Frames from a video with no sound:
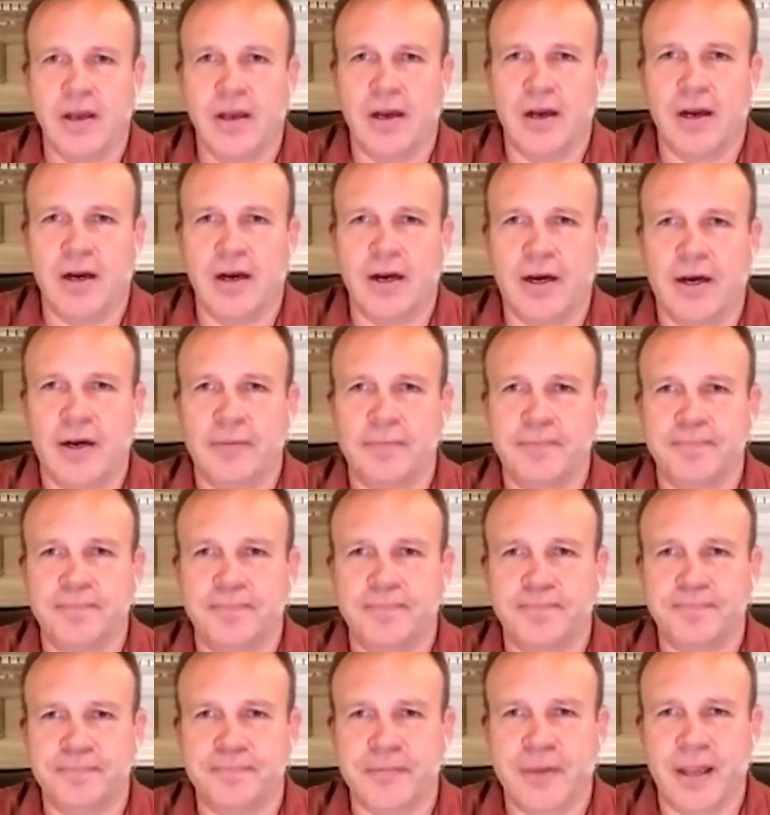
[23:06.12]
Um,
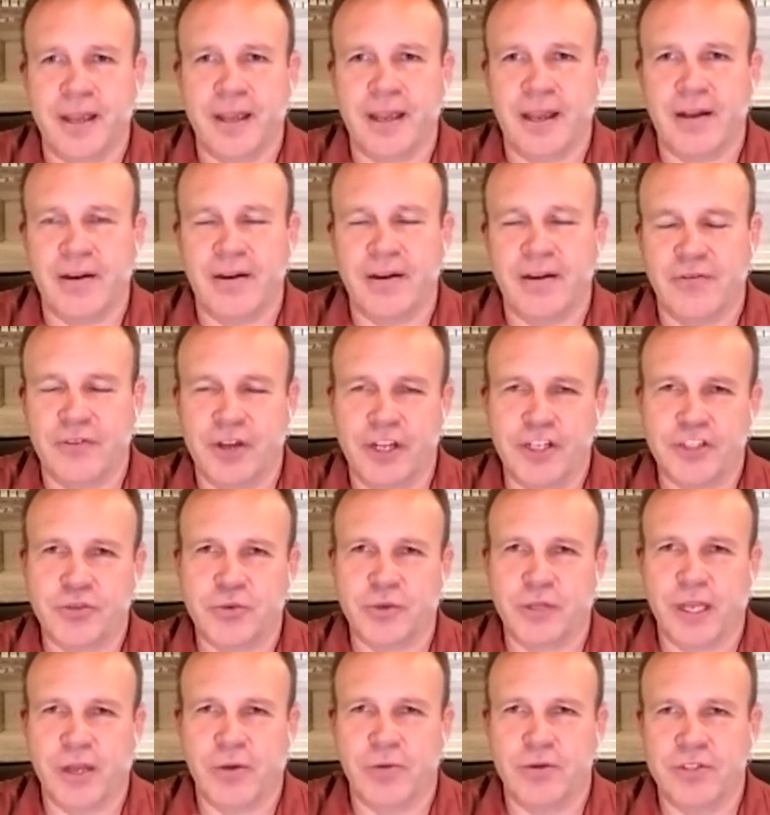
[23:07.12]
and
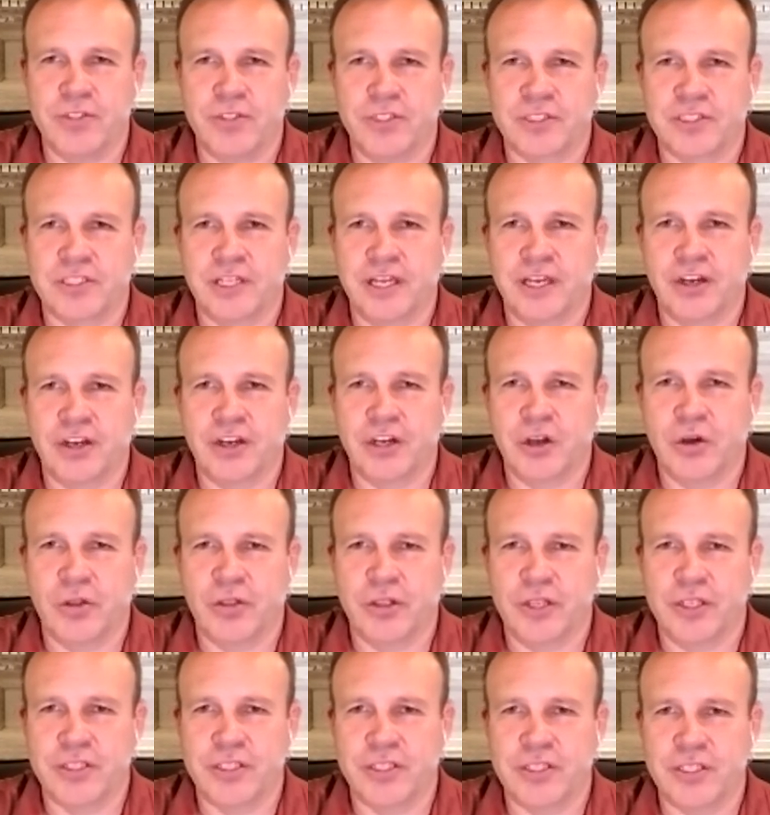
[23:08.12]
eventually it was just like, you know,
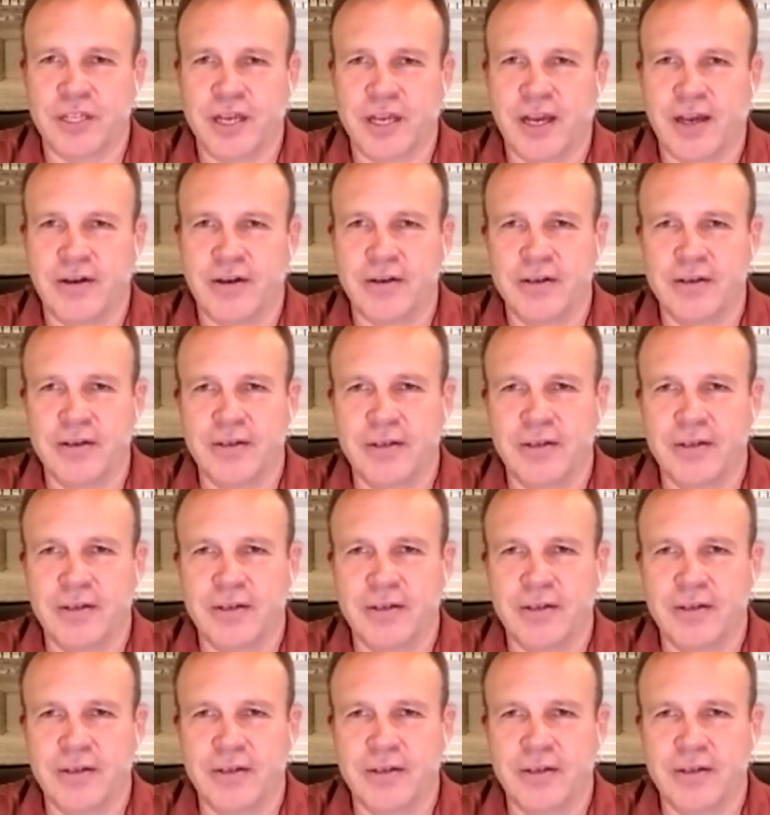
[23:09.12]
this is not,